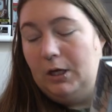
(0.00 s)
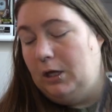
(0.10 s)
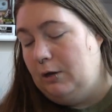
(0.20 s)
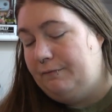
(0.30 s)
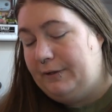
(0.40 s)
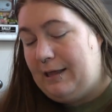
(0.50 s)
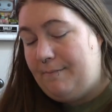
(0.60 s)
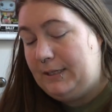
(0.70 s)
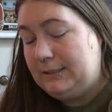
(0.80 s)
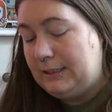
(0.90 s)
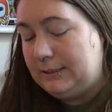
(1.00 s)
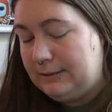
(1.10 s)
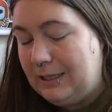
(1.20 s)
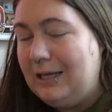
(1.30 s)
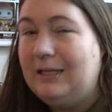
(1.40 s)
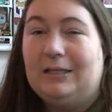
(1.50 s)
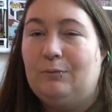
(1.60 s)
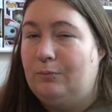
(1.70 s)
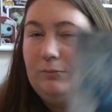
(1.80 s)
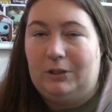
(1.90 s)
Hopefully that makes sense.
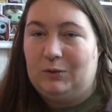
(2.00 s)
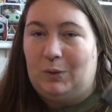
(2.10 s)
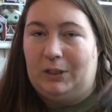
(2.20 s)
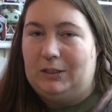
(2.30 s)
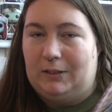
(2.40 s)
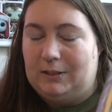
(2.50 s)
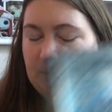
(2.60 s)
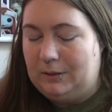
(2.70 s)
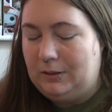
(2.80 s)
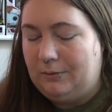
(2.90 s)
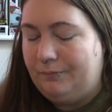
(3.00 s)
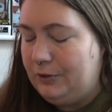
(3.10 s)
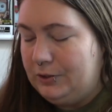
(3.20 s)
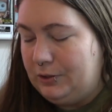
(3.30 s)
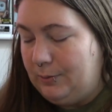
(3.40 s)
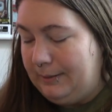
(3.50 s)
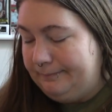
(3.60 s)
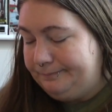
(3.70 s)
This won't get done this month though. There's no way.